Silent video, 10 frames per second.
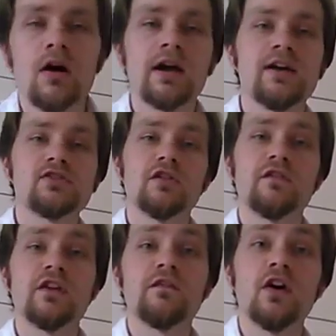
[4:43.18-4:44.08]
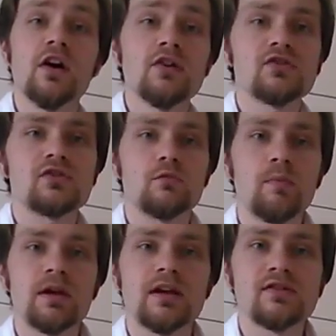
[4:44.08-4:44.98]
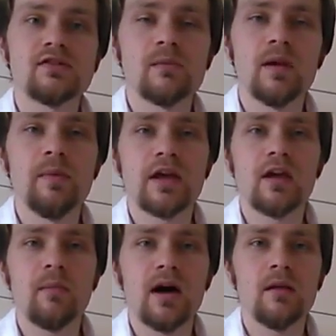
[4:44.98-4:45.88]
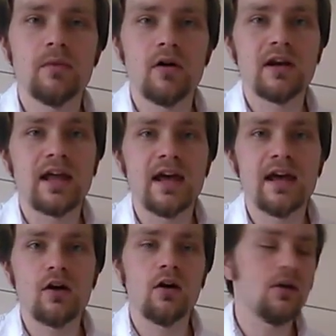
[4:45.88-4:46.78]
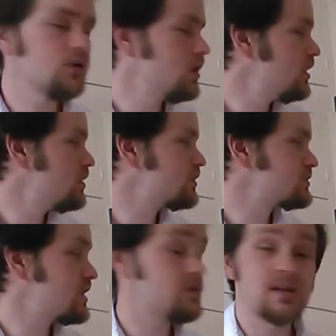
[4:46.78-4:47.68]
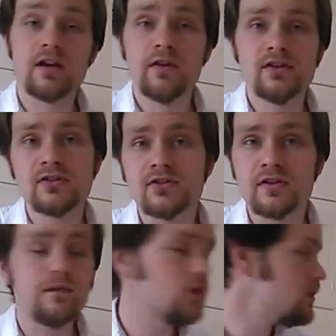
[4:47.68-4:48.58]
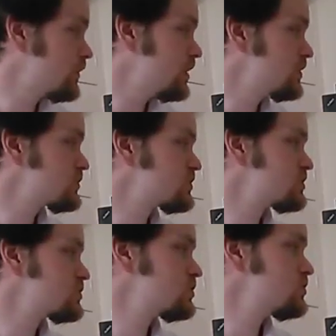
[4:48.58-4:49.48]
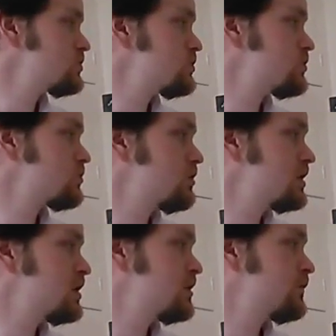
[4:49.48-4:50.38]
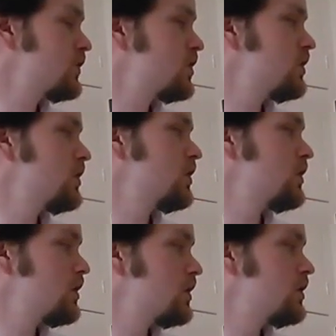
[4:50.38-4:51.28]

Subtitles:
Okay, so for your verse, we're playing a similar picking pattern but on an A chord. It sounds like this. This is your full verse. 2, 3, 4.